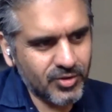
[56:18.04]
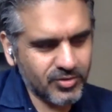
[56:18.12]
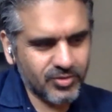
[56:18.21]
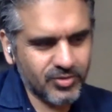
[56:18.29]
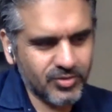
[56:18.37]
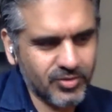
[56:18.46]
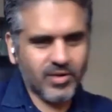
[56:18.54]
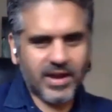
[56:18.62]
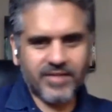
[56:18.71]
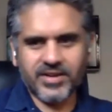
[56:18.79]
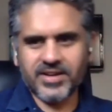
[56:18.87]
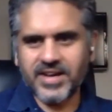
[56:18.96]
you
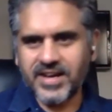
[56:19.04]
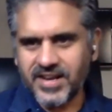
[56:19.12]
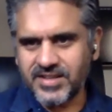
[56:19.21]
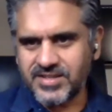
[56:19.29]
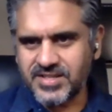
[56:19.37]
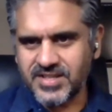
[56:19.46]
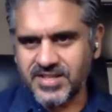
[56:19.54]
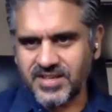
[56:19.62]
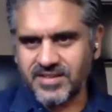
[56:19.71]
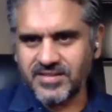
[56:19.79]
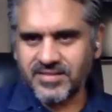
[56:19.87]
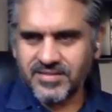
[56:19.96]
have a
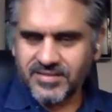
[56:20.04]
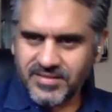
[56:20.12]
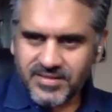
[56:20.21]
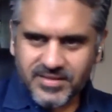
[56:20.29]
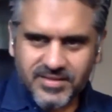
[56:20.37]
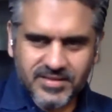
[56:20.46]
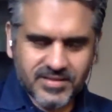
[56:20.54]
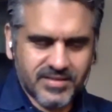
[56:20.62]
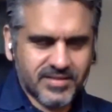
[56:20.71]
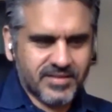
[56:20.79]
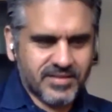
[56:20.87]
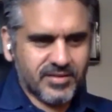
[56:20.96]
tendency,
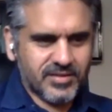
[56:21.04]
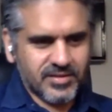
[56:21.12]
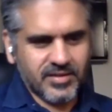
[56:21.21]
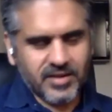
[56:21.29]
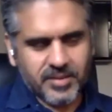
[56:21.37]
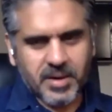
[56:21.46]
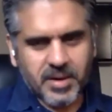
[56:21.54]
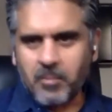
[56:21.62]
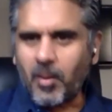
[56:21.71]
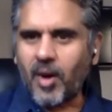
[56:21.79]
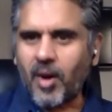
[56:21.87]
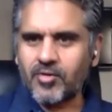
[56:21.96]
I mean, a
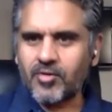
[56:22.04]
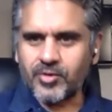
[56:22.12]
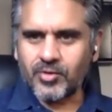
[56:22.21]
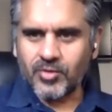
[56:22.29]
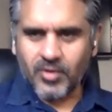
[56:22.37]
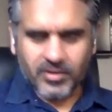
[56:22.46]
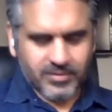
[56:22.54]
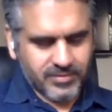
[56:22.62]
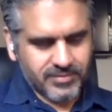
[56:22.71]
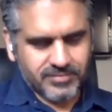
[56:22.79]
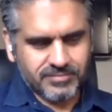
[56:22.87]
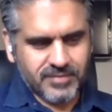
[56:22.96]
part of you, not,
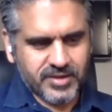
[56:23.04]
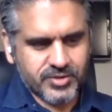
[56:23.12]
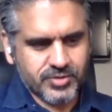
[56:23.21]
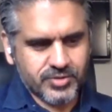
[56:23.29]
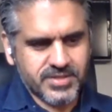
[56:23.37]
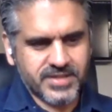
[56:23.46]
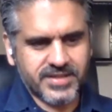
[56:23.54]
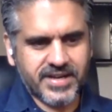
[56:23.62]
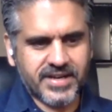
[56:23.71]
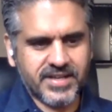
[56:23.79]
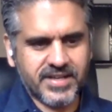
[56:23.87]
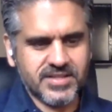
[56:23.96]
I shouldn't say
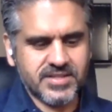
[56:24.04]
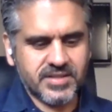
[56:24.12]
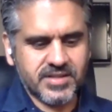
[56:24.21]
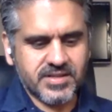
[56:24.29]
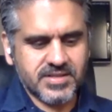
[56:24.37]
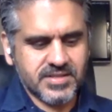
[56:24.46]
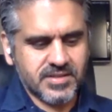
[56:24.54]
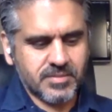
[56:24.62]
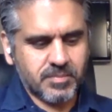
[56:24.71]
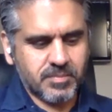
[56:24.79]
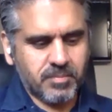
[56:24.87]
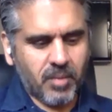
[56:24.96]
tendency, there is a
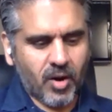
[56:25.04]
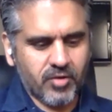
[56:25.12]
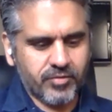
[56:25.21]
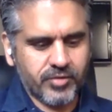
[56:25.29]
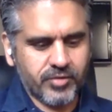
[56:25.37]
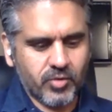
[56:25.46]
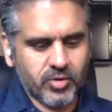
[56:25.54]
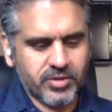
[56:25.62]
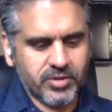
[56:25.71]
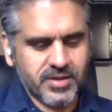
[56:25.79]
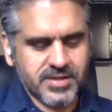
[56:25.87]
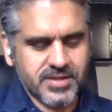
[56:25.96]
part of you, or
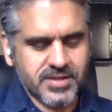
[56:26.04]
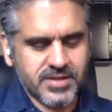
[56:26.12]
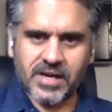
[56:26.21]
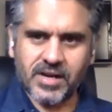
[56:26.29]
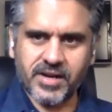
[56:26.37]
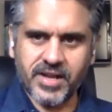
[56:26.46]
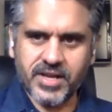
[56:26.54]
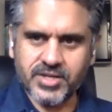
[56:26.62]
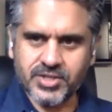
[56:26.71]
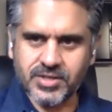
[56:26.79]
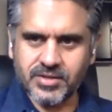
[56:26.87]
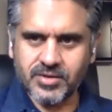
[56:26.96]
there's an
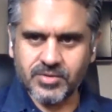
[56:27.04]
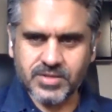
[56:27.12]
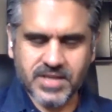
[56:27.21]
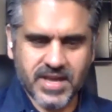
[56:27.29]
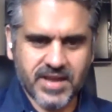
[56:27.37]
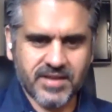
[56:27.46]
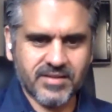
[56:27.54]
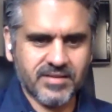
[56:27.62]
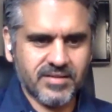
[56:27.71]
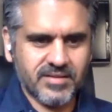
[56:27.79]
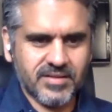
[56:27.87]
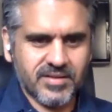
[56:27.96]
inclination to say,
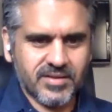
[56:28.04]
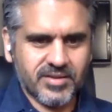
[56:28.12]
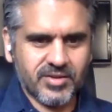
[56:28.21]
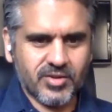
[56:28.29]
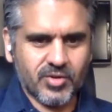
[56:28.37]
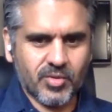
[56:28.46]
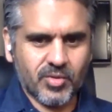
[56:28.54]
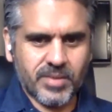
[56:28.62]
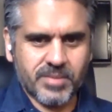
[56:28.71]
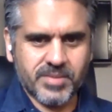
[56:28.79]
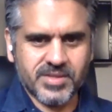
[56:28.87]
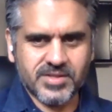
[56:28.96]
you know,
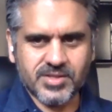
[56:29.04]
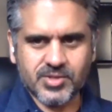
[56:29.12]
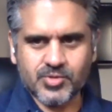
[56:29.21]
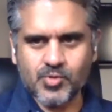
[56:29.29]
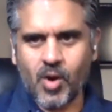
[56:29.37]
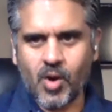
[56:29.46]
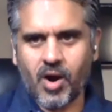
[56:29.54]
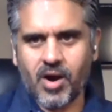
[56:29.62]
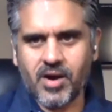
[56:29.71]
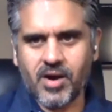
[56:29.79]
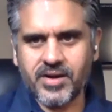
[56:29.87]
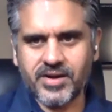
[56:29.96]
maybe this is too
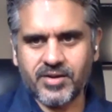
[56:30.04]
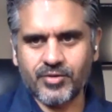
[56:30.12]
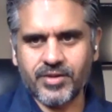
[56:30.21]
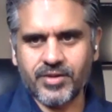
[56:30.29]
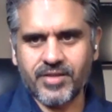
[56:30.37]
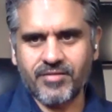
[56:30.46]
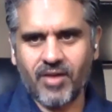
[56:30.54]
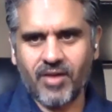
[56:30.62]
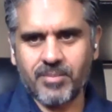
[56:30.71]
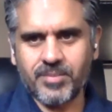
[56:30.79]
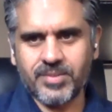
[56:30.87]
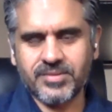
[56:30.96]
hard and to give
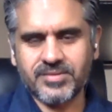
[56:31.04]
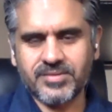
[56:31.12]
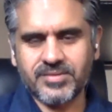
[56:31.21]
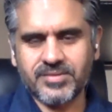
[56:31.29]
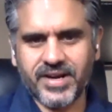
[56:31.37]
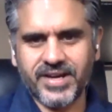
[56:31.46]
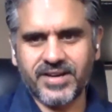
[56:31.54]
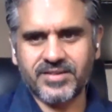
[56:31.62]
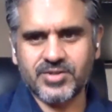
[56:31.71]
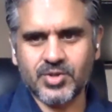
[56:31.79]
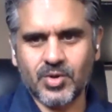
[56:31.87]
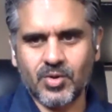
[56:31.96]
up, right?
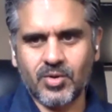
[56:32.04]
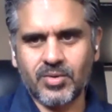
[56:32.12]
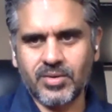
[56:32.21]
So,